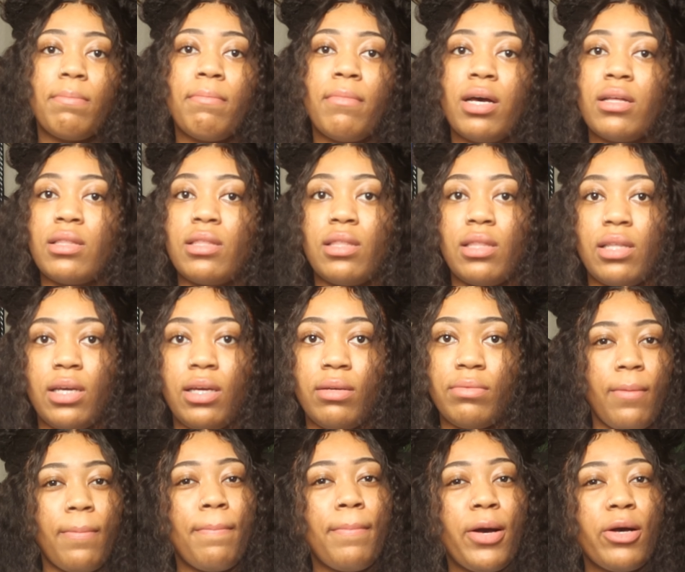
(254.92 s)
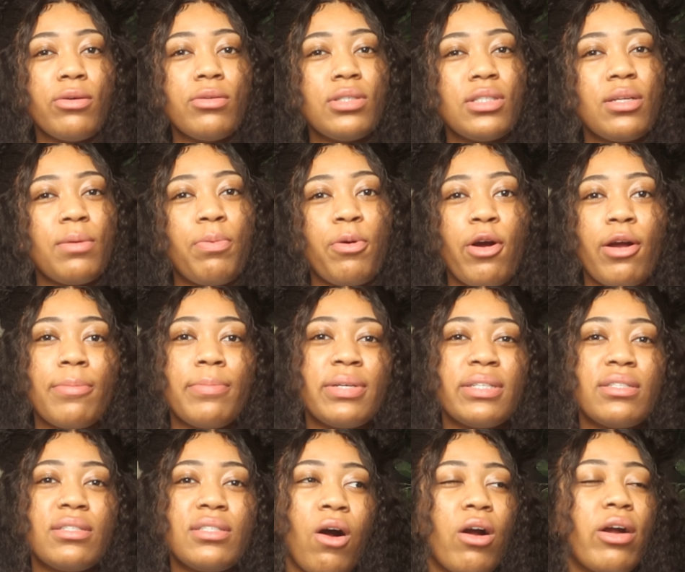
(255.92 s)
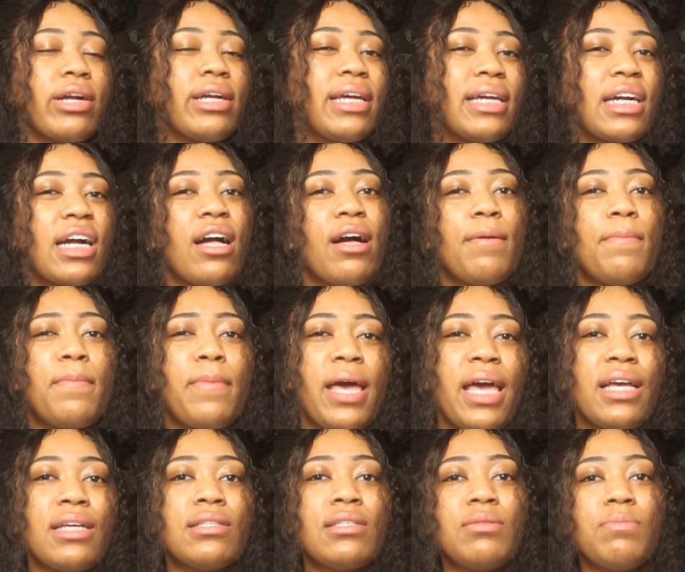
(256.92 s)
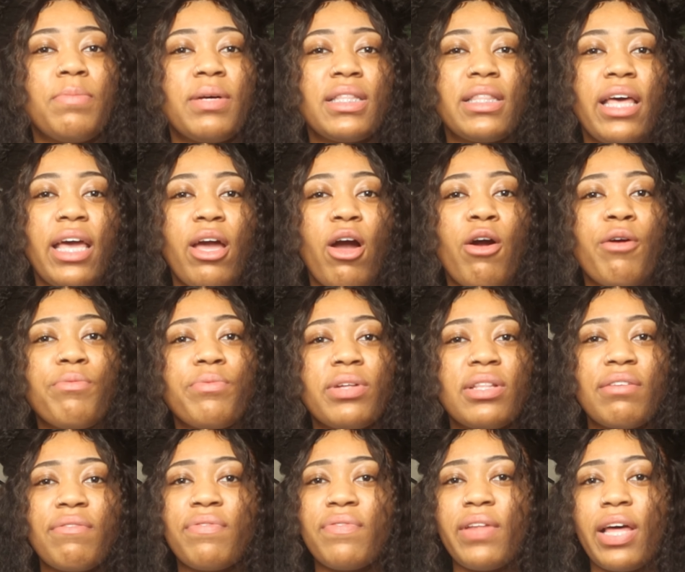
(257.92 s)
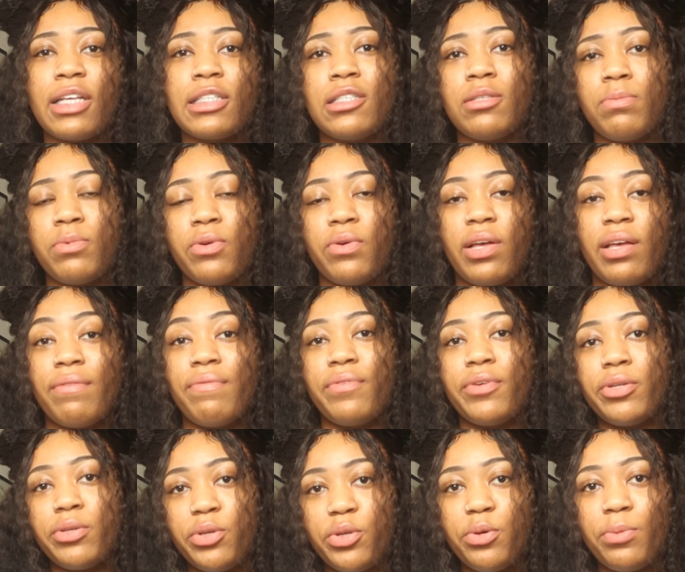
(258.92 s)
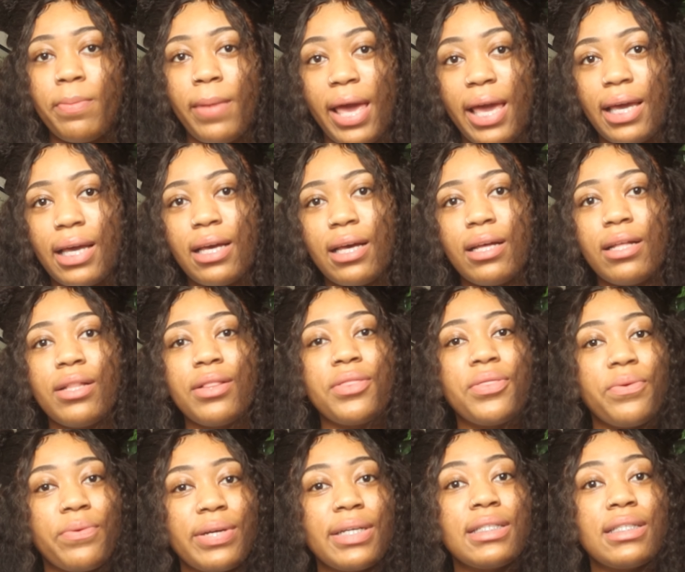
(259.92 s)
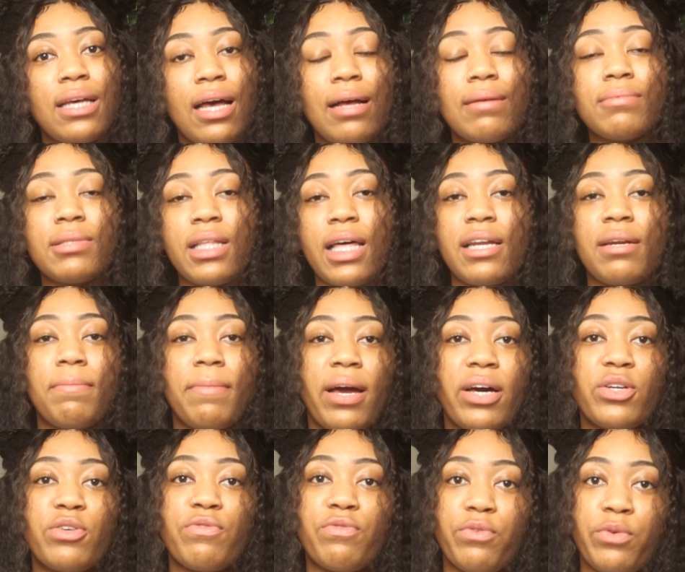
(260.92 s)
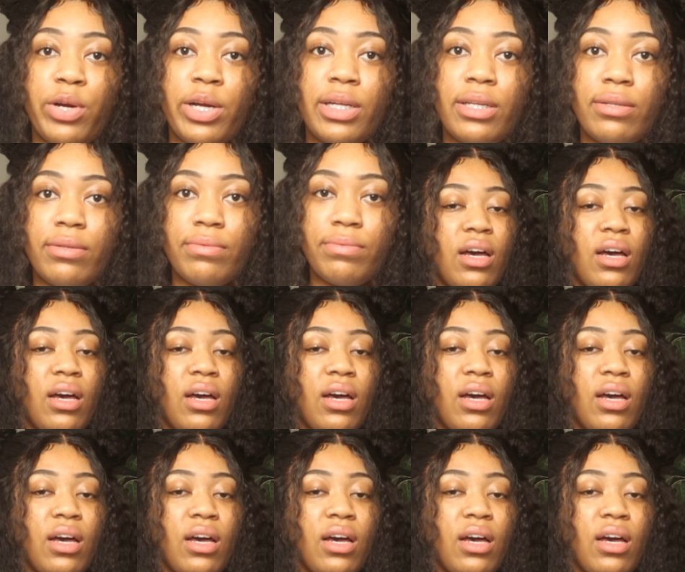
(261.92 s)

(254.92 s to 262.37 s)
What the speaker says: monthly. Most apartments are income based, but they are really flexible if you do make 3 times that amount of rent.